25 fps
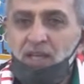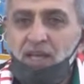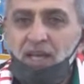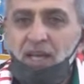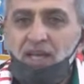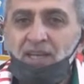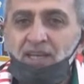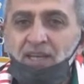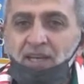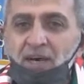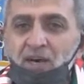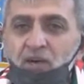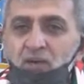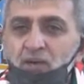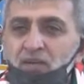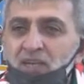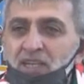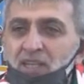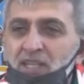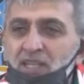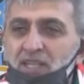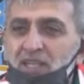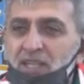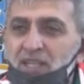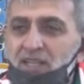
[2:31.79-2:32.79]
and now they're
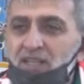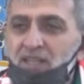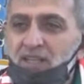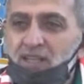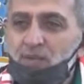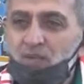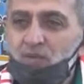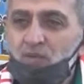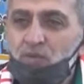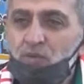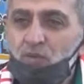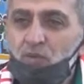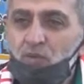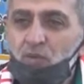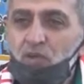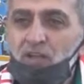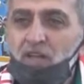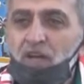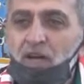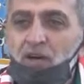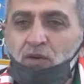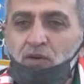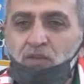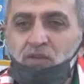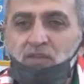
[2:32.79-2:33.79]
killing them
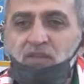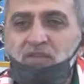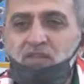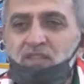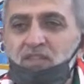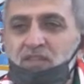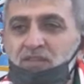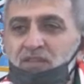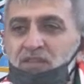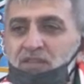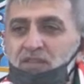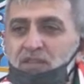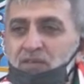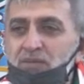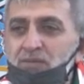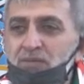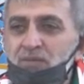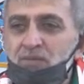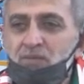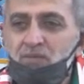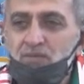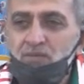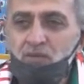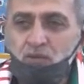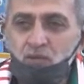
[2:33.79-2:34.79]
without giving them
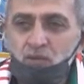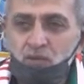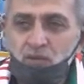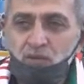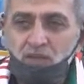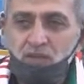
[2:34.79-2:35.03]
food